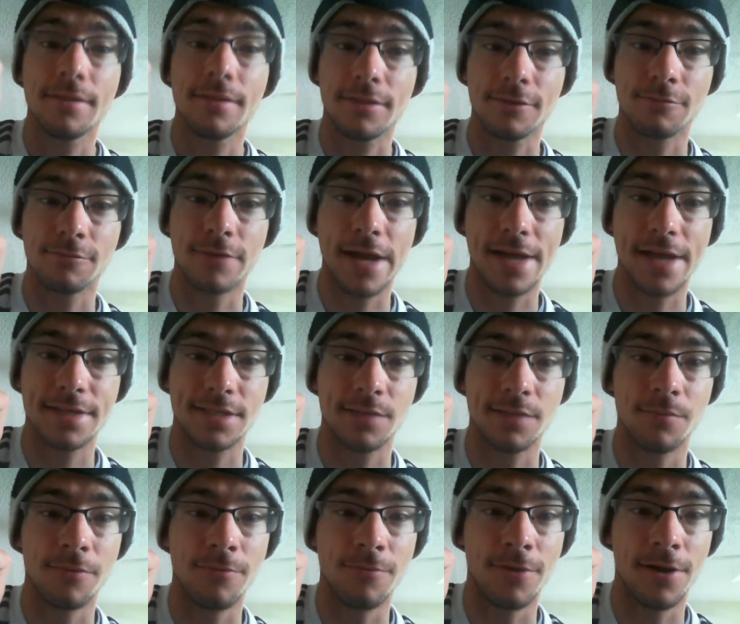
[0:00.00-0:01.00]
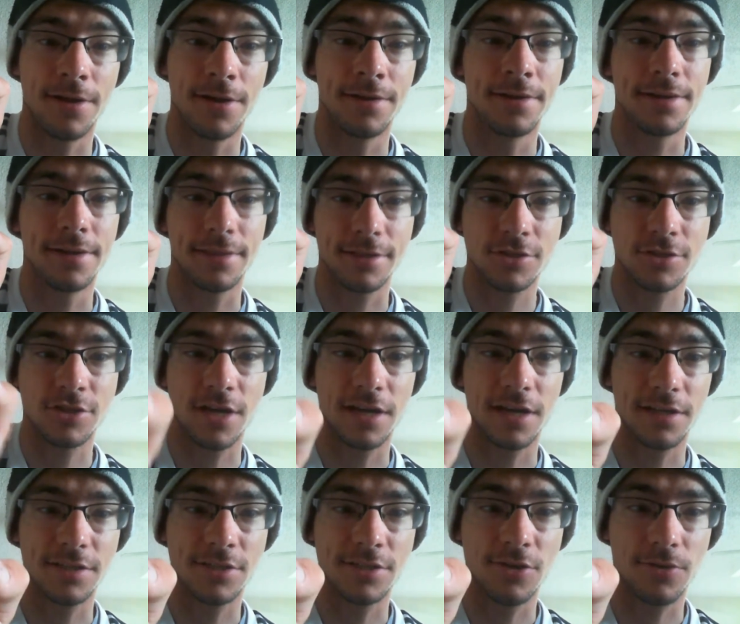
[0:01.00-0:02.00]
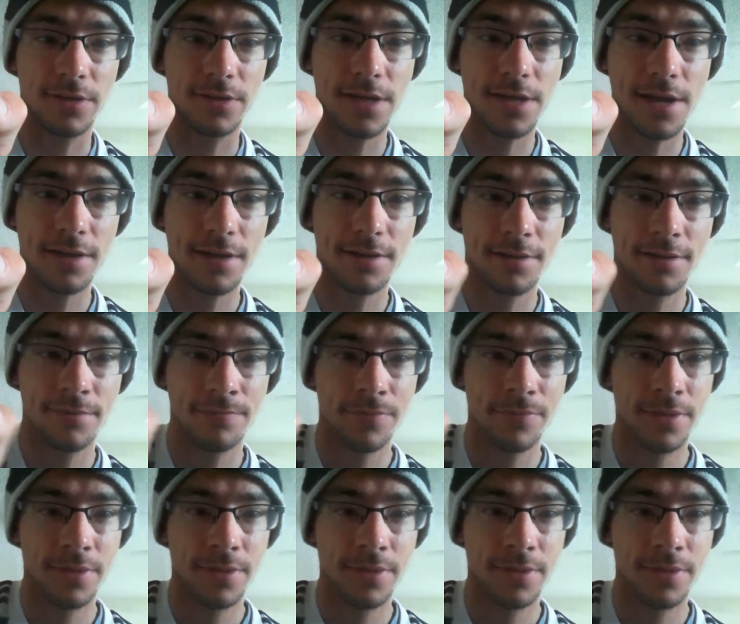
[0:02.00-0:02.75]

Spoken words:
The Raz number one in the Chinese Zodiac.